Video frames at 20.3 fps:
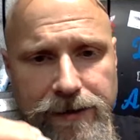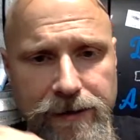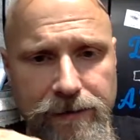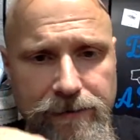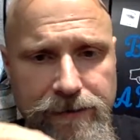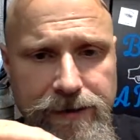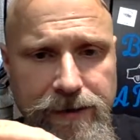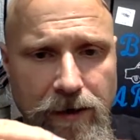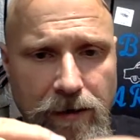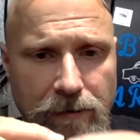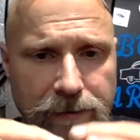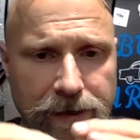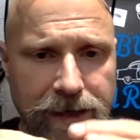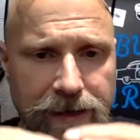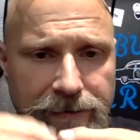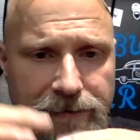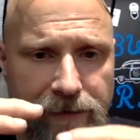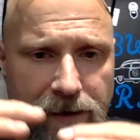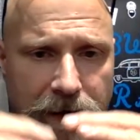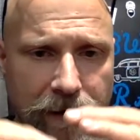And he was telling me
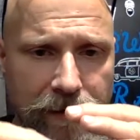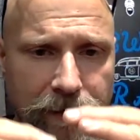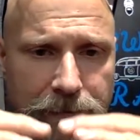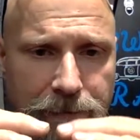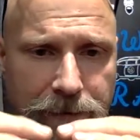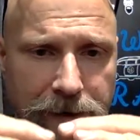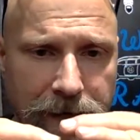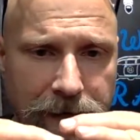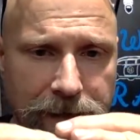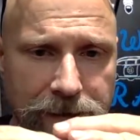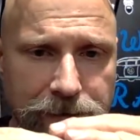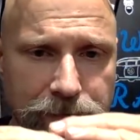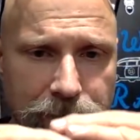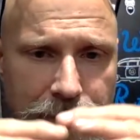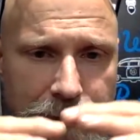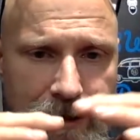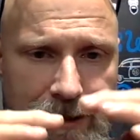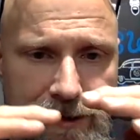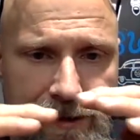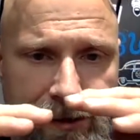he found a page
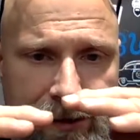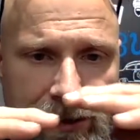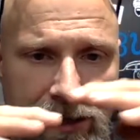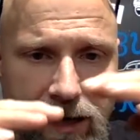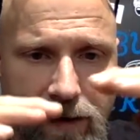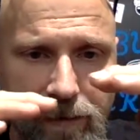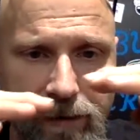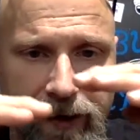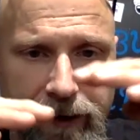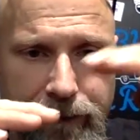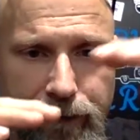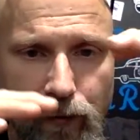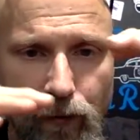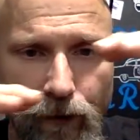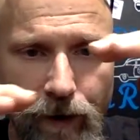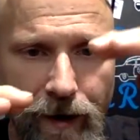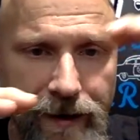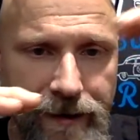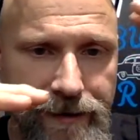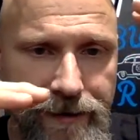where he's seen how many
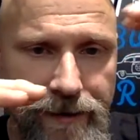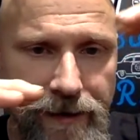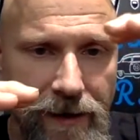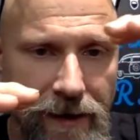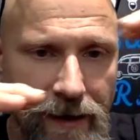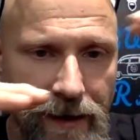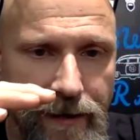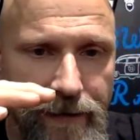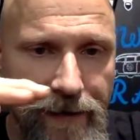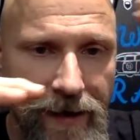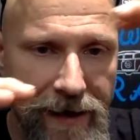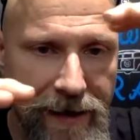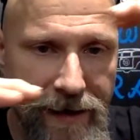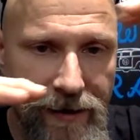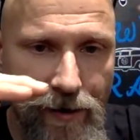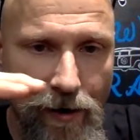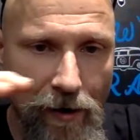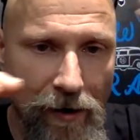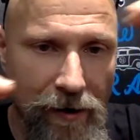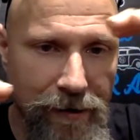points that he
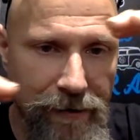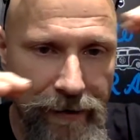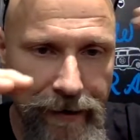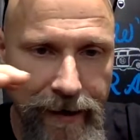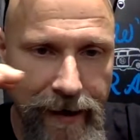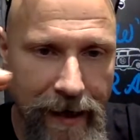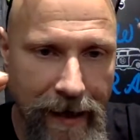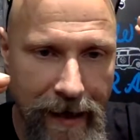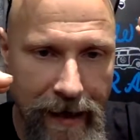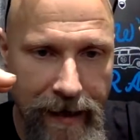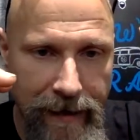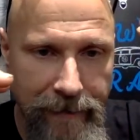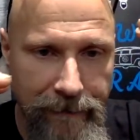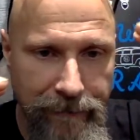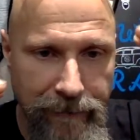currently had.